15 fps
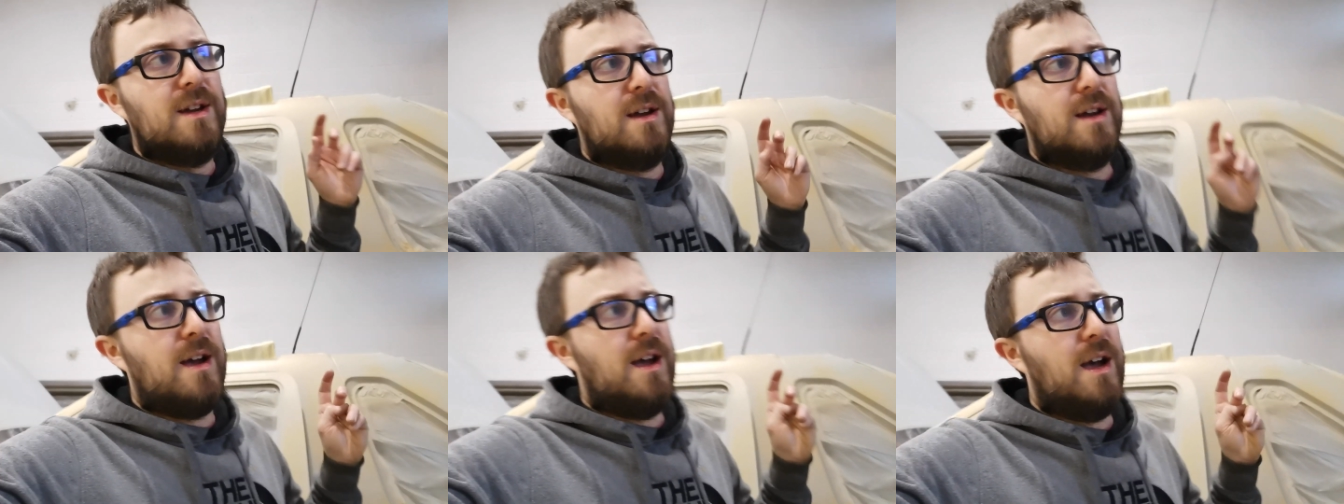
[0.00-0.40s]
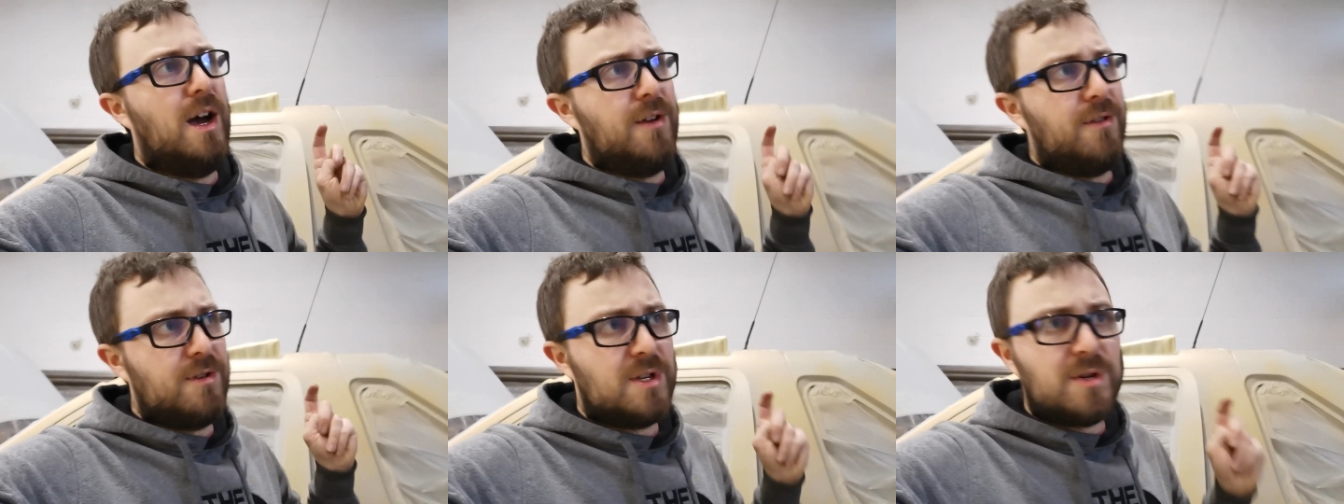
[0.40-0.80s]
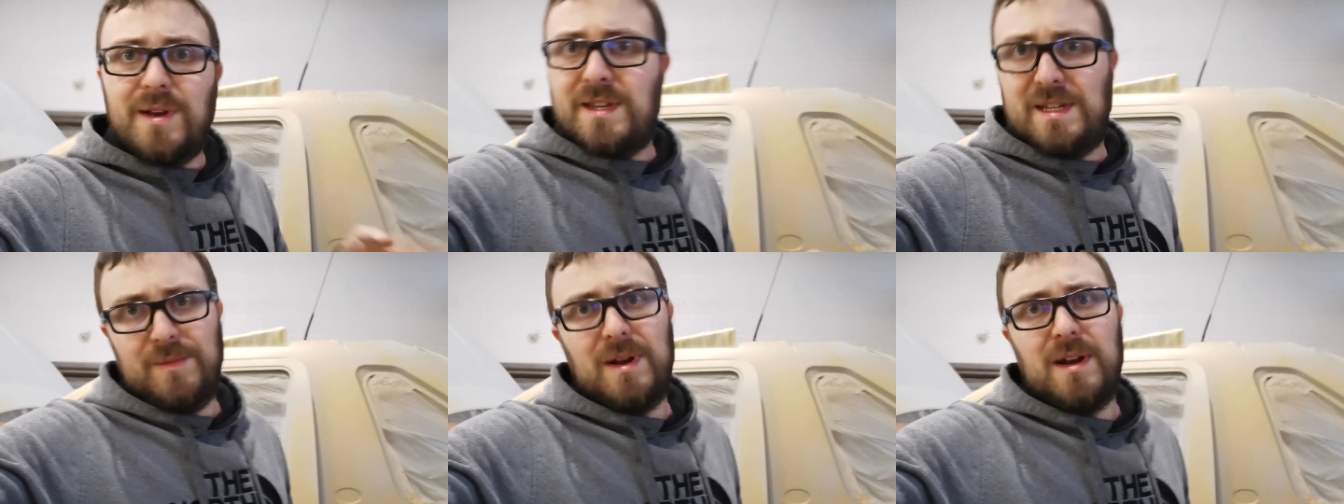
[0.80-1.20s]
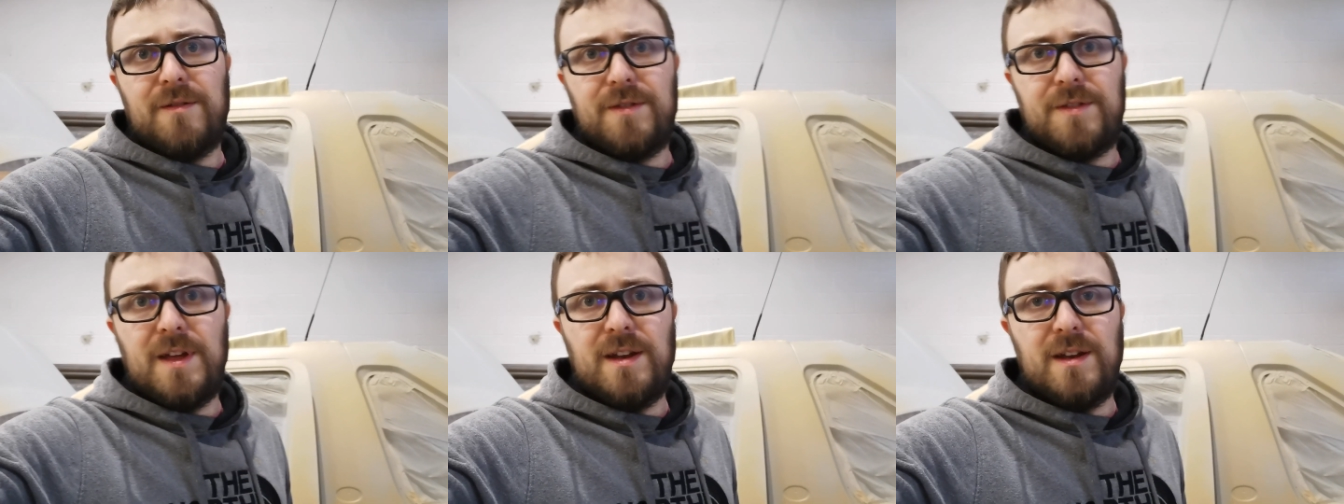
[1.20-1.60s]
120ml of
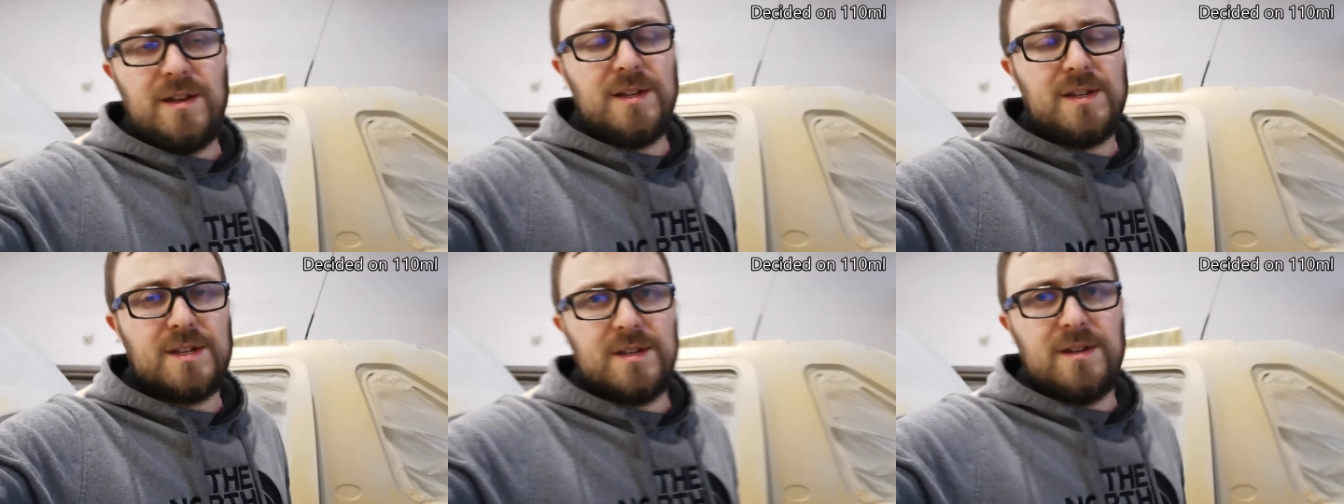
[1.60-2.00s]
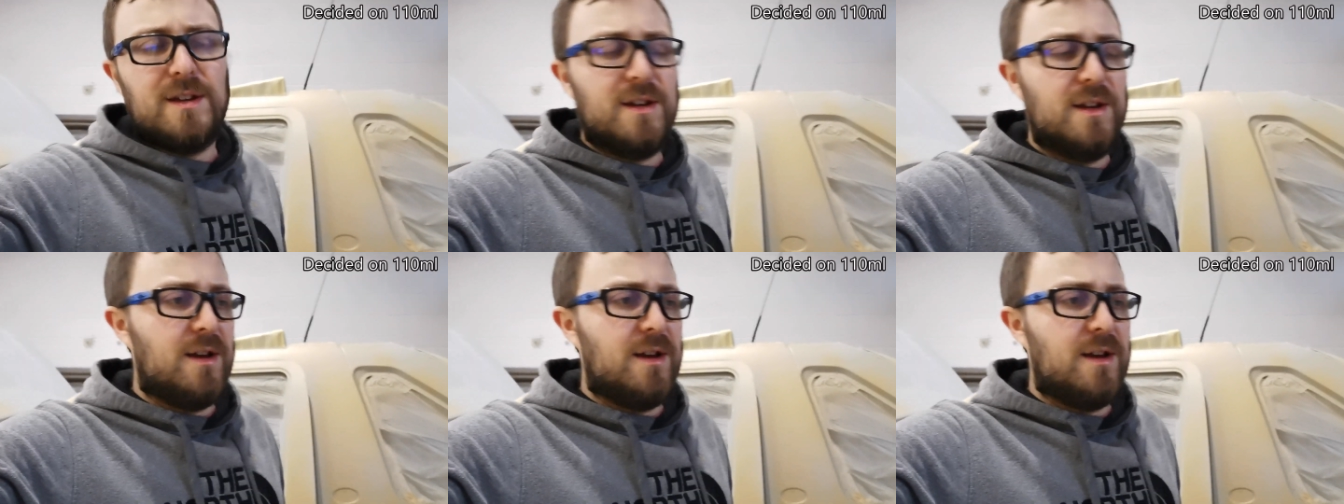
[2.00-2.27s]
thinners.